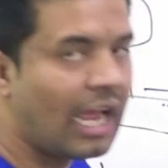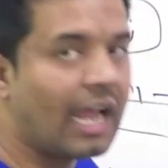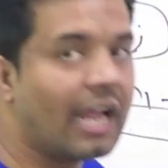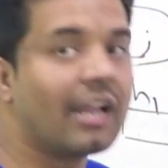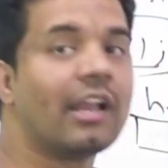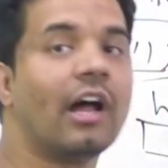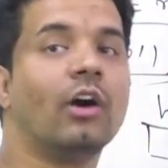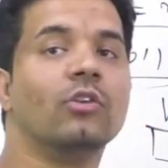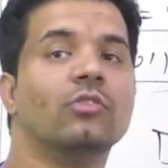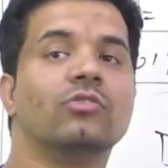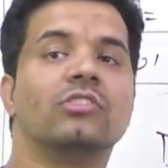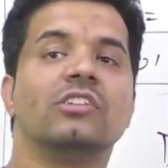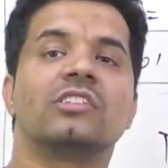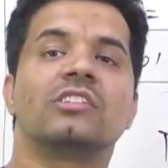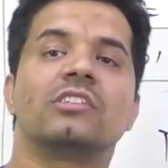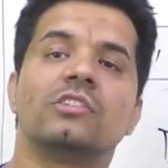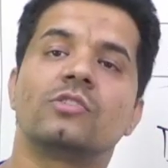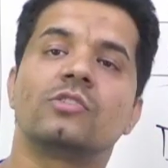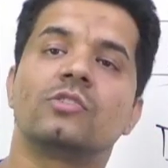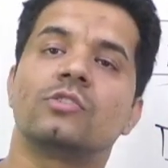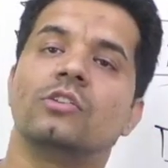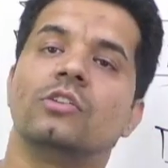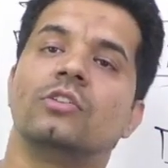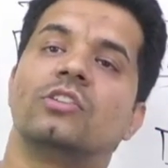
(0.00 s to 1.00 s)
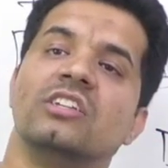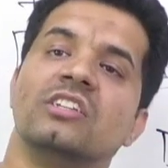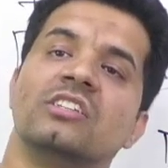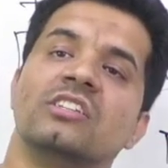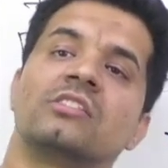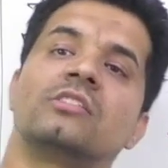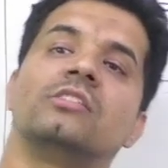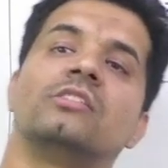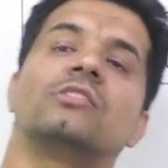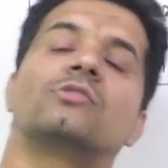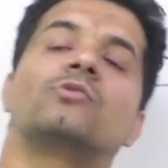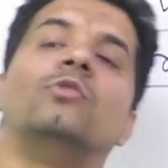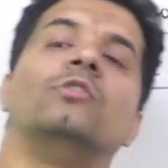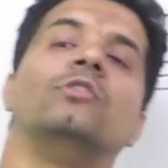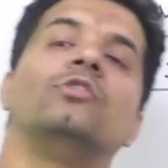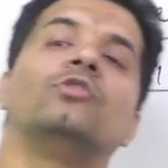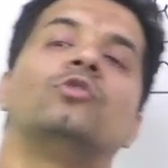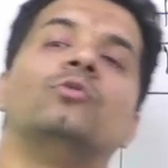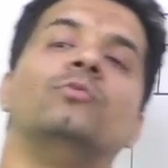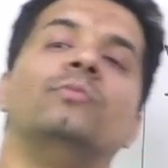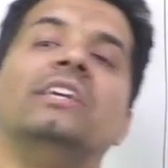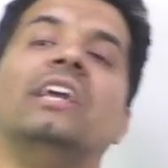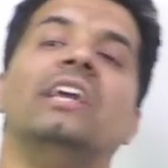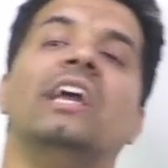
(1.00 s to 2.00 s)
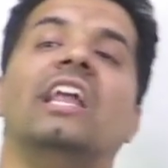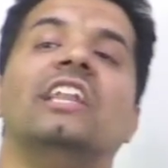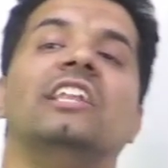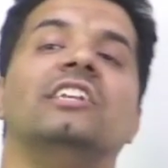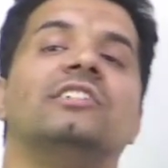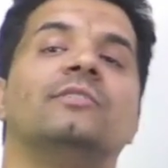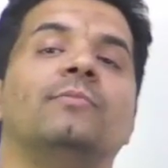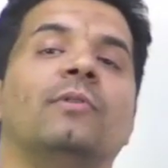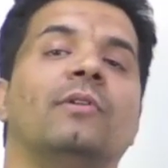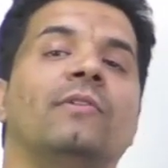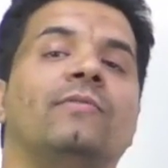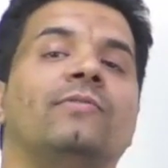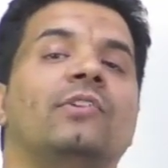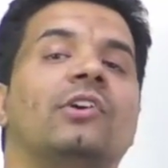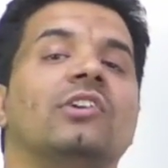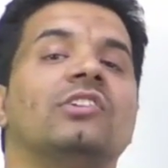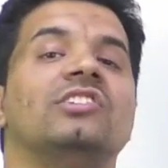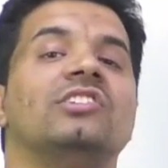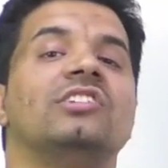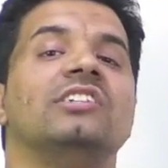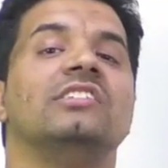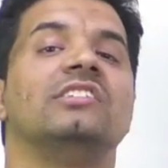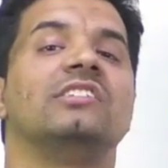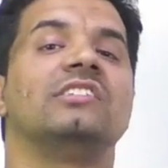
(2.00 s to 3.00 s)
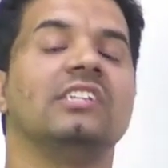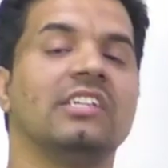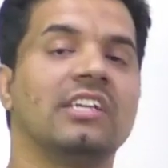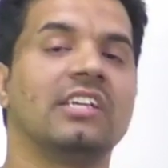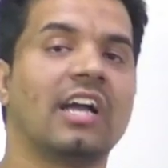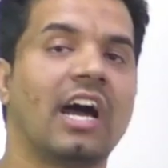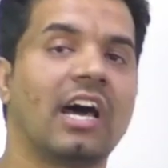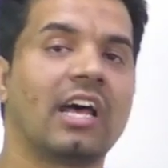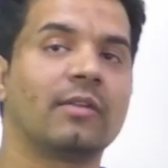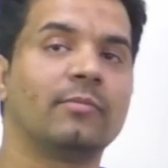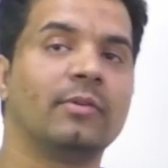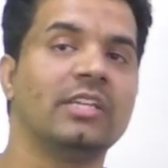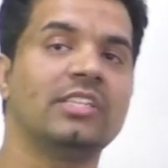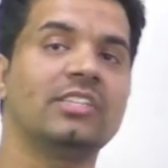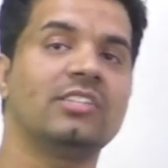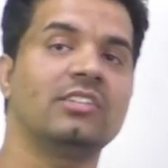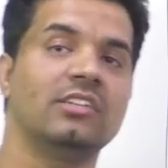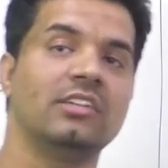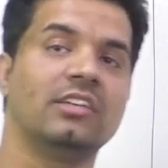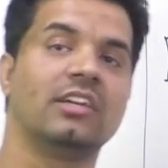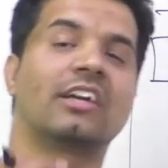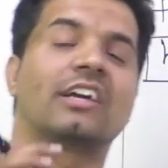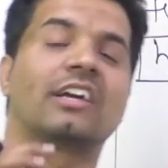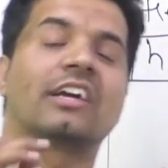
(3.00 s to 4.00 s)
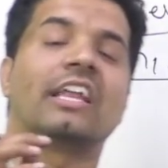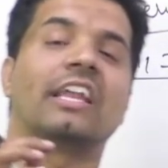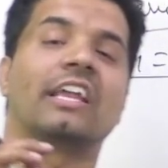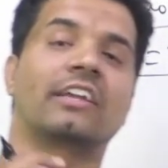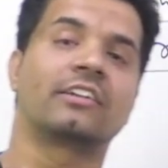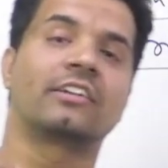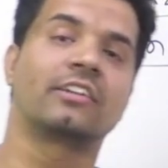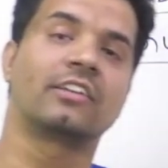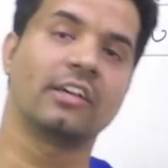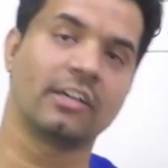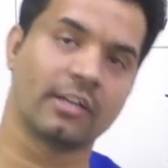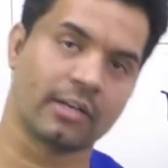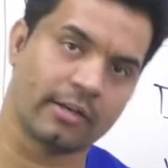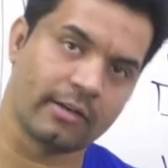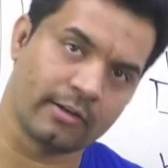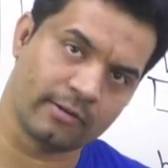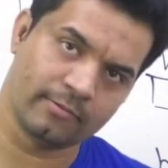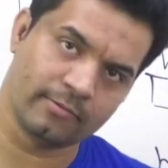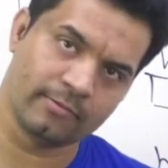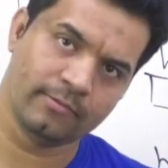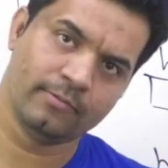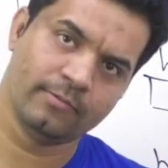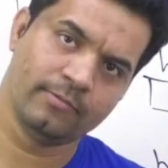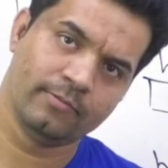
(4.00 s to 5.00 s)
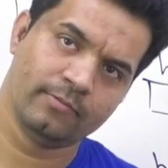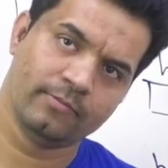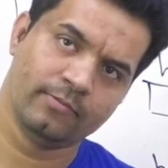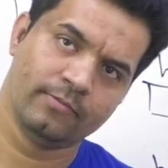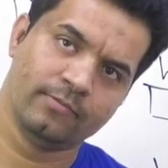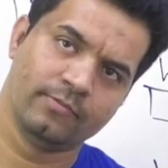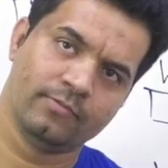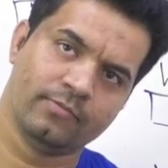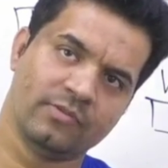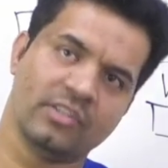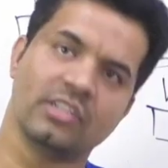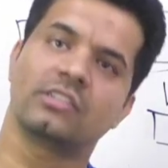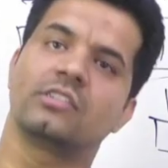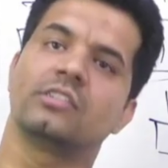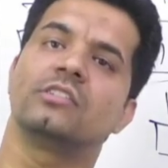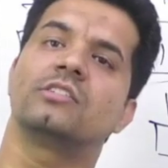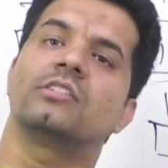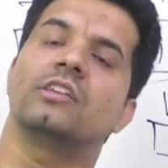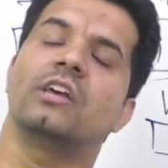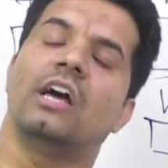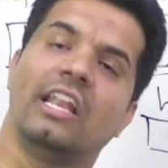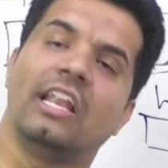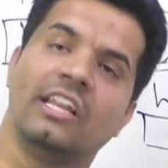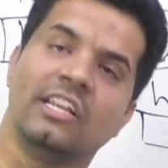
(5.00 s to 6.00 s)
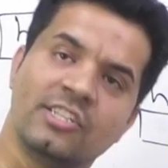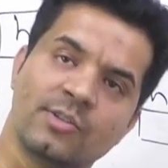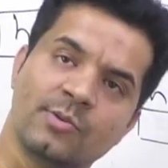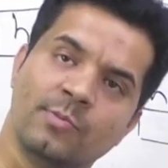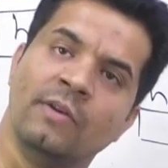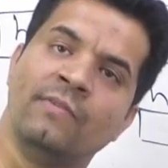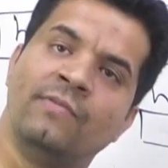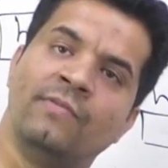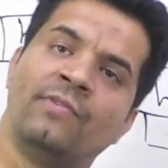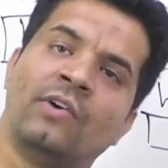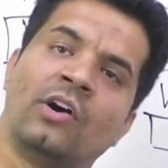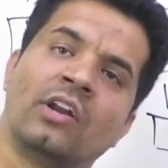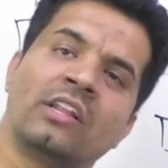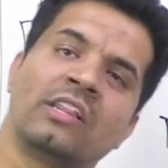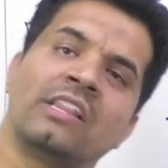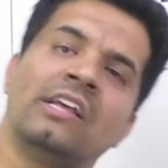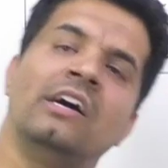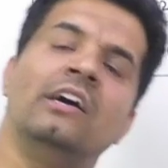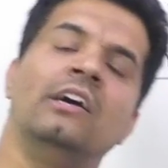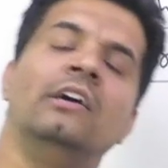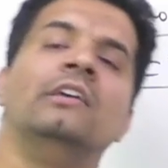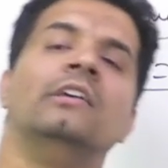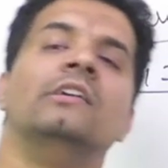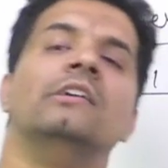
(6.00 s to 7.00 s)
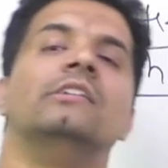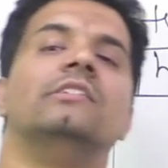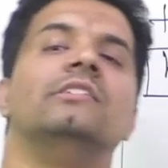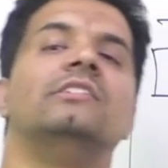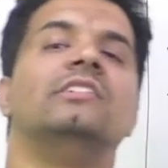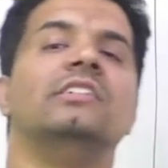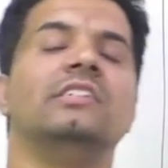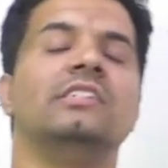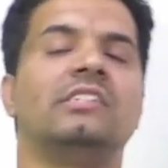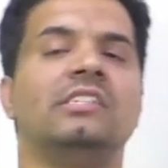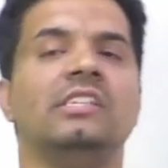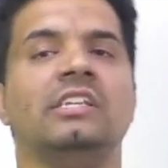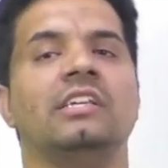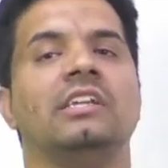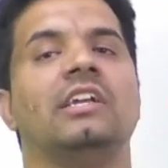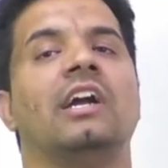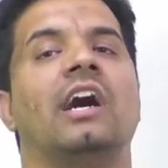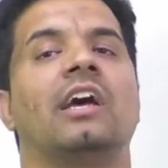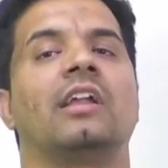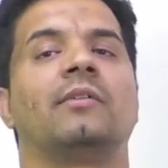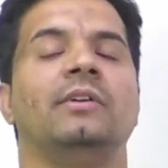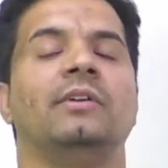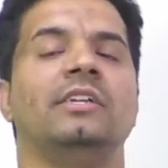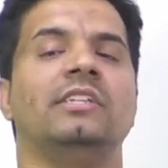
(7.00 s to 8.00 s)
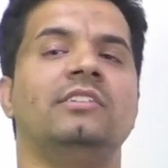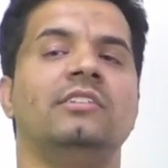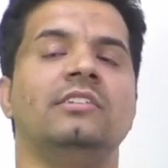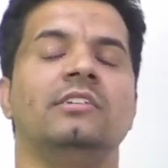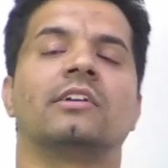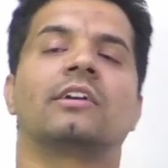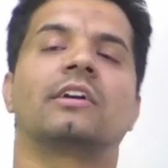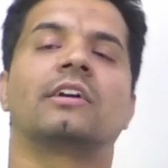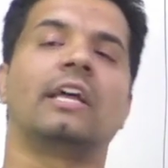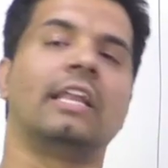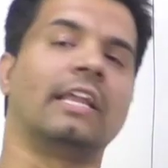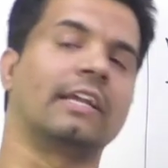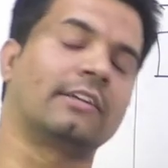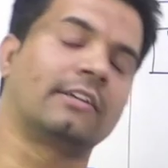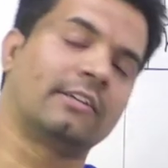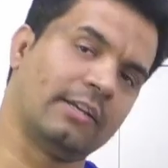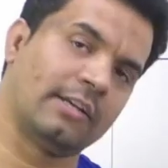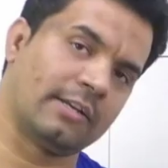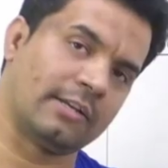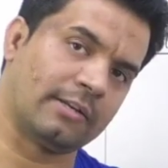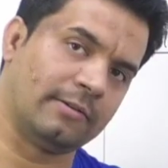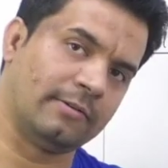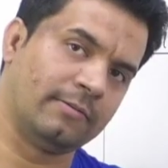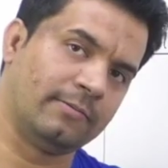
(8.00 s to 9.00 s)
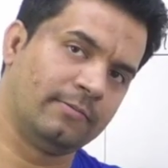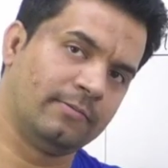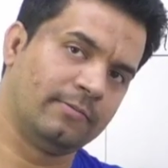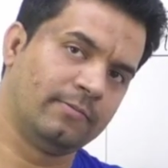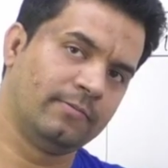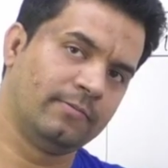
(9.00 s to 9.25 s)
And now this is going to be eligible for GC, garbage collector. This is eligible for the GC, garbage collector.